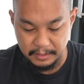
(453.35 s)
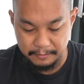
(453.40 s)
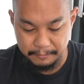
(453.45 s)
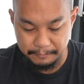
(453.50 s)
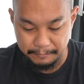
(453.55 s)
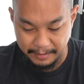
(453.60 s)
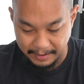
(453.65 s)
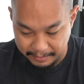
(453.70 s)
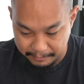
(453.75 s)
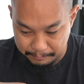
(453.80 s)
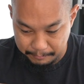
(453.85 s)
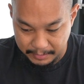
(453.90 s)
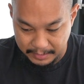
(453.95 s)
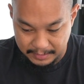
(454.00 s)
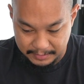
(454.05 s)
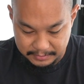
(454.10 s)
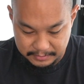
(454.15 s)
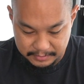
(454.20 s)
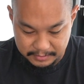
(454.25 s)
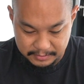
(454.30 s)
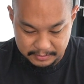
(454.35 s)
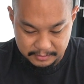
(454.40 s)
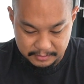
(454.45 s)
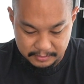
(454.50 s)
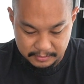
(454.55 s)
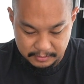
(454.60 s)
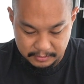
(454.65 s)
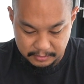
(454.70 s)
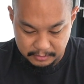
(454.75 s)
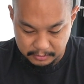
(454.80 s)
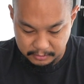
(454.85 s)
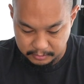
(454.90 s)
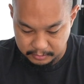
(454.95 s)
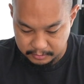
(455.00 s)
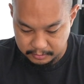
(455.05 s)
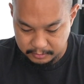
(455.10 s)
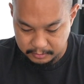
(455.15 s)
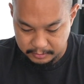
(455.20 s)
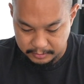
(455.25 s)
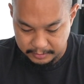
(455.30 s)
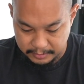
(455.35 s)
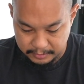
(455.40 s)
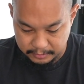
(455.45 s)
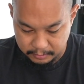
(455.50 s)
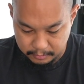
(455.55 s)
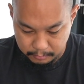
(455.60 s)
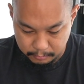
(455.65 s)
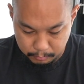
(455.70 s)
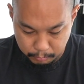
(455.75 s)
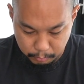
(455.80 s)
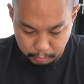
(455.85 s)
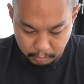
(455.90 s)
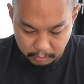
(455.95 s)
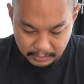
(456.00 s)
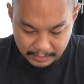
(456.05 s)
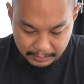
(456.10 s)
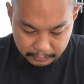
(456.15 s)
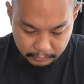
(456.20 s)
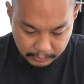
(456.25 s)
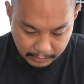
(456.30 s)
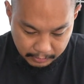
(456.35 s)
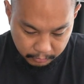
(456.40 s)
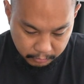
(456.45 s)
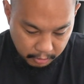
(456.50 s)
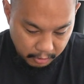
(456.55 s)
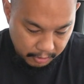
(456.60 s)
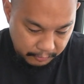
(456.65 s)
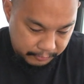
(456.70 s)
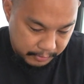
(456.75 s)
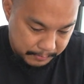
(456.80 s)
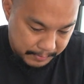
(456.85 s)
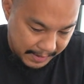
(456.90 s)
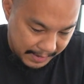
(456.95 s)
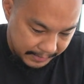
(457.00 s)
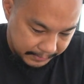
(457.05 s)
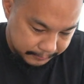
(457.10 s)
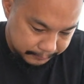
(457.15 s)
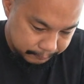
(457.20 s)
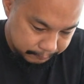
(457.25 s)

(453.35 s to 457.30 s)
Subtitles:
5 minutes and pull out our coffee bag.